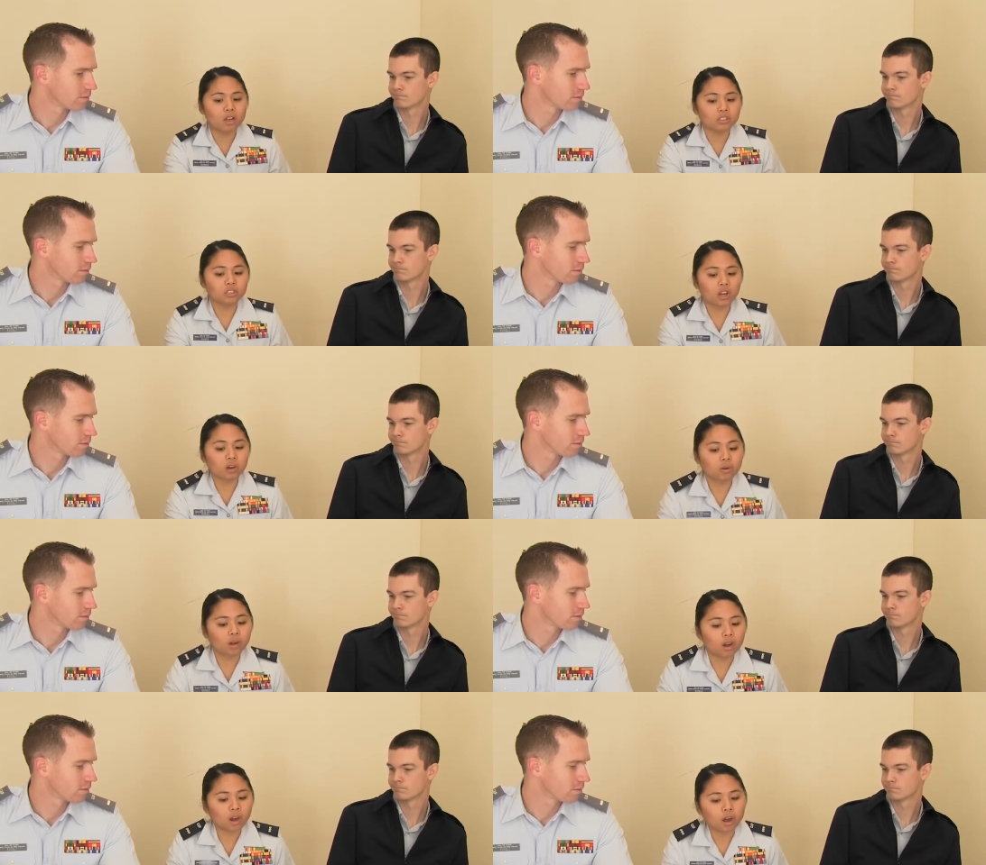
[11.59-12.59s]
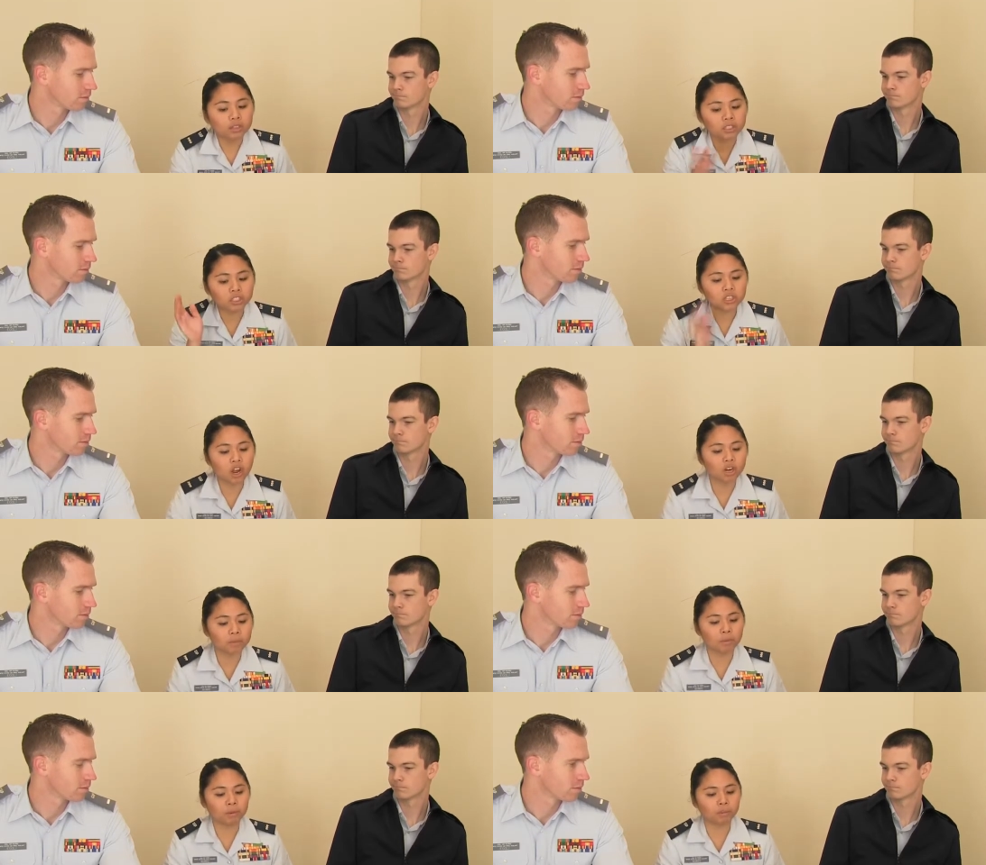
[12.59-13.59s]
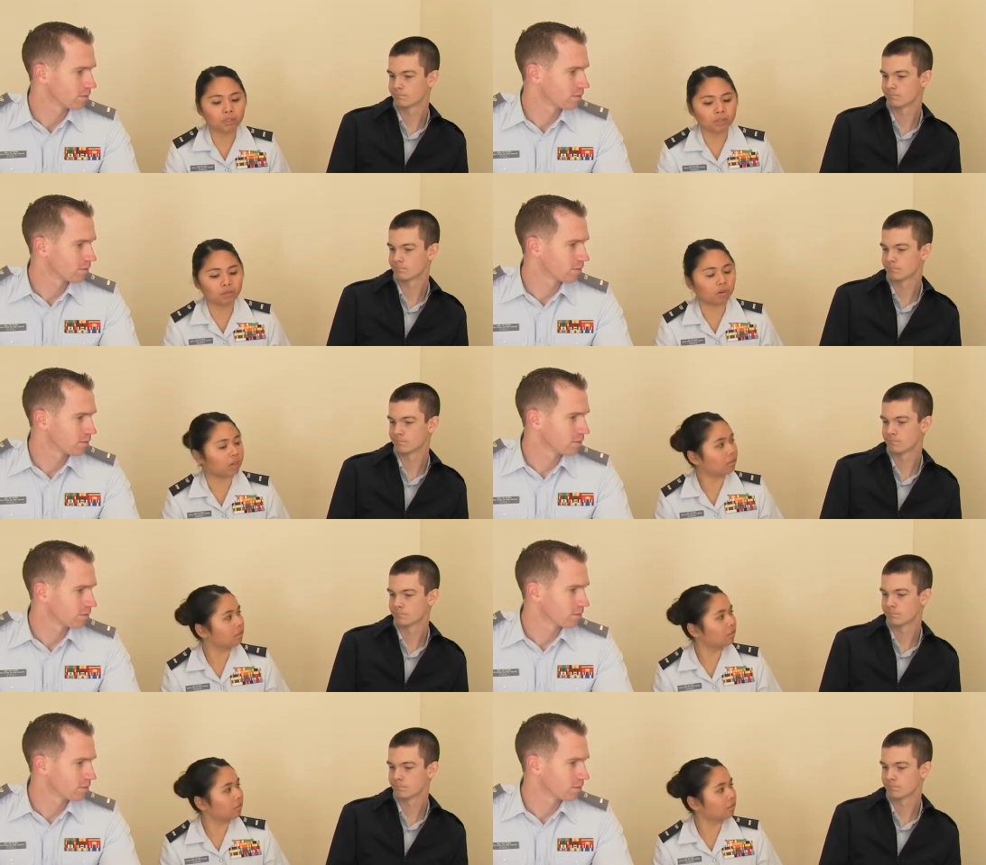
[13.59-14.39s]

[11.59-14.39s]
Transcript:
Speaker 1: So let's just talk about what we're looking for.